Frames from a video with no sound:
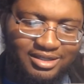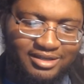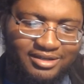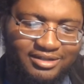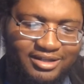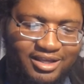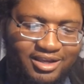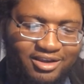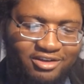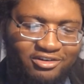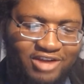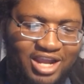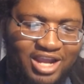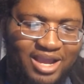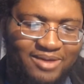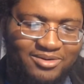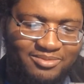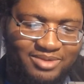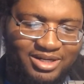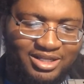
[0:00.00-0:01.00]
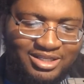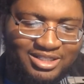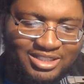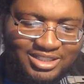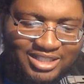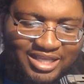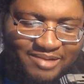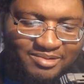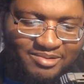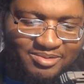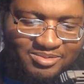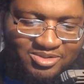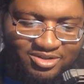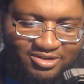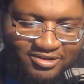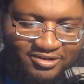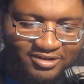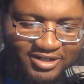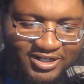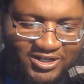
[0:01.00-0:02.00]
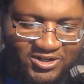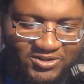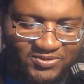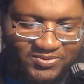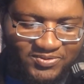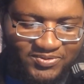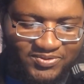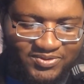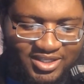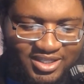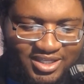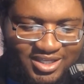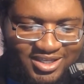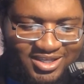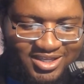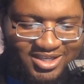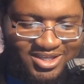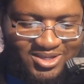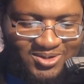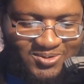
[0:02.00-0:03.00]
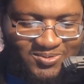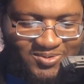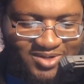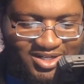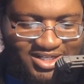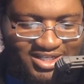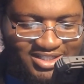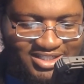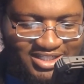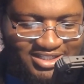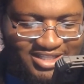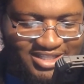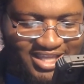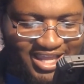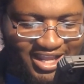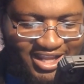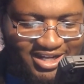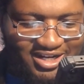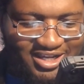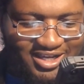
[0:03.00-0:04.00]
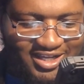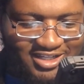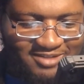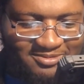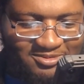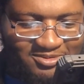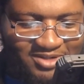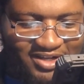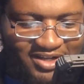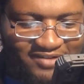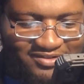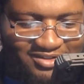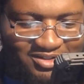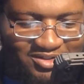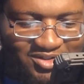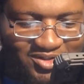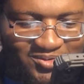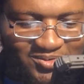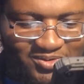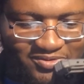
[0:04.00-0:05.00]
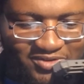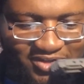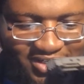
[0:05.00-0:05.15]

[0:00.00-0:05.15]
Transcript: They grabbed him and they're slamming him to the ground. What does attacking the hospital have to do with your